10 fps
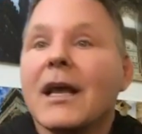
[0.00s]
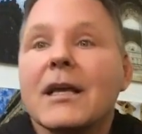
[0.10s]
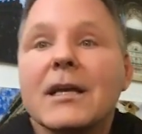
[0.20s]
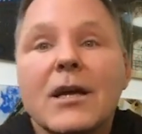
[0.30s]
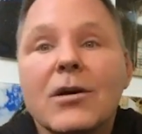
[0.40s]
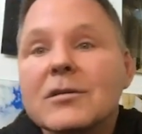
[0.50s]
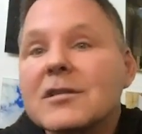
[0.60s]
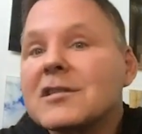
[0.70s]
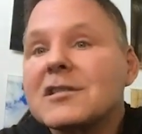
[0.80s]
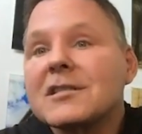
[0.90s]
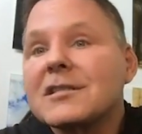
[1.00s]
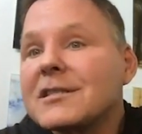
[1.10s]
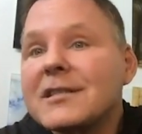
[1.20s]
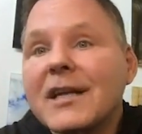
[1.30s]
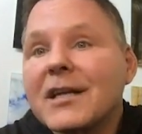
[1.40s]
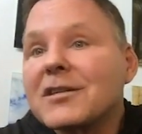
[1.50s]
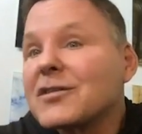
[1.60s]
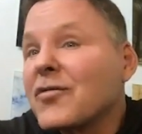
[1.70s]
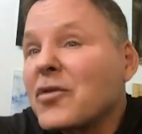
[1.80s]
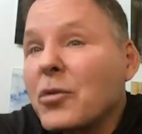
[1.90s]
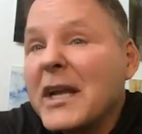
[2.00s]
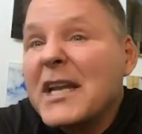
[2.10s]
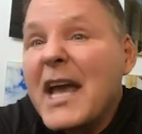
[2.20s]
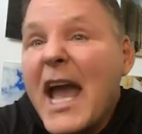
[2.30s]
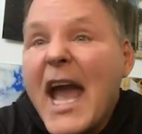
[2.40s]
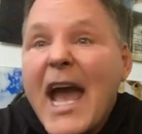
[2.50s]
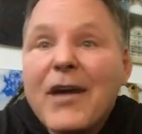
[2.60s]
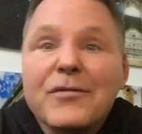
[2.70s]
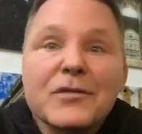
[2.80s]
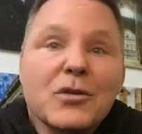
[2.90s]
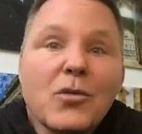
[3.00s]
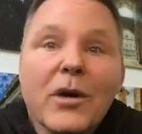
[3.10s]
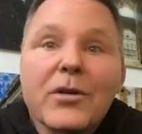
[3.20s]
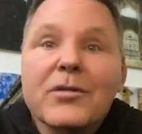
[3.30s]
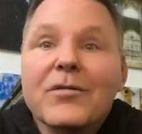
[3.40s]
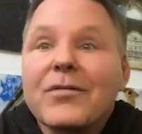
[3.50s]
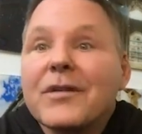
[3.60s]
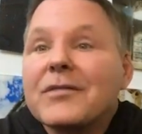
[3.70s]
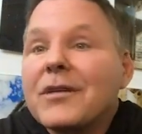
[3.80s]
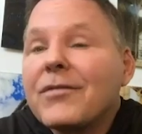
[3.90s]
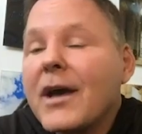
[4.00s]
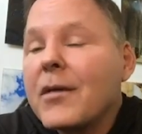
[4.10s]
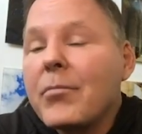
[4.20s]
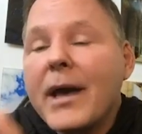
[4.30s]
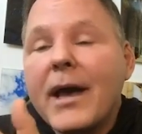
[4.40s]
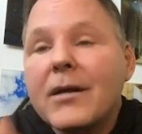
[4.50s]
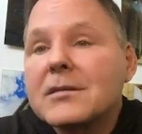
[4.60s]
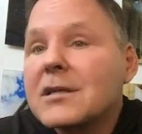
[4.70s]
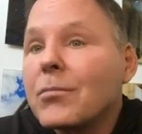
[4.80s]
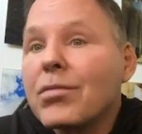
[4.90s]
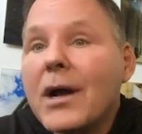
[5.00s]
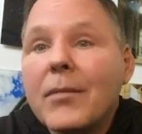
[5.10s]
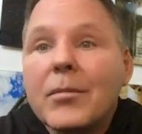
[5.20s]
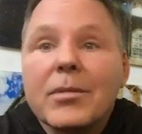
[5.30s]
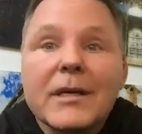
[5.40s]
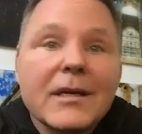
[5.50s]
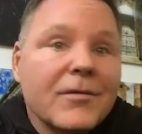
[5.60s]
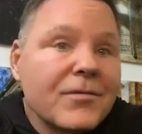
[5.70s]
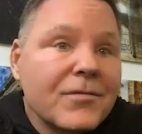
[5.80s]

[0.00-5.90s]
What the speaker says: 6'3.5", 255 pounds, probably